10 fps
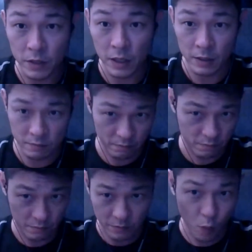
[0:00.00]
The
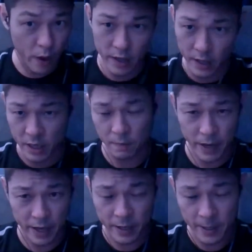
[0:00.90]
way he kicked
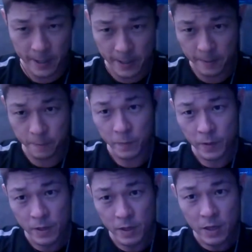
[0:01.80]
my
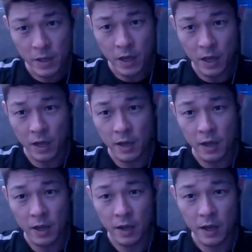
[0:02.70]

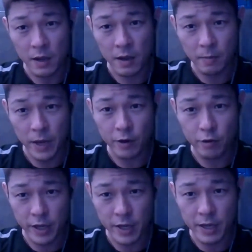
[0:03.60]
my
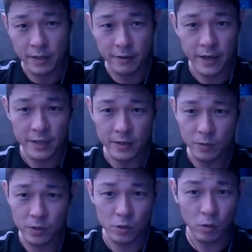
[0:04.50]
groin guard, right? It
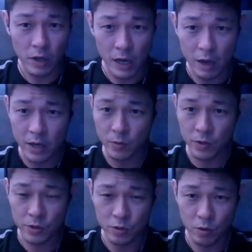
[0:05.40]
was so loud and
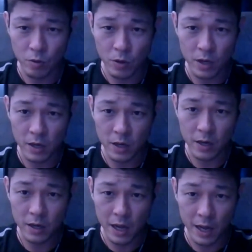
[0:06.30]
was
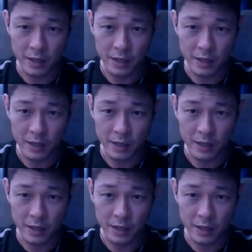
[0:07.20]
so hard.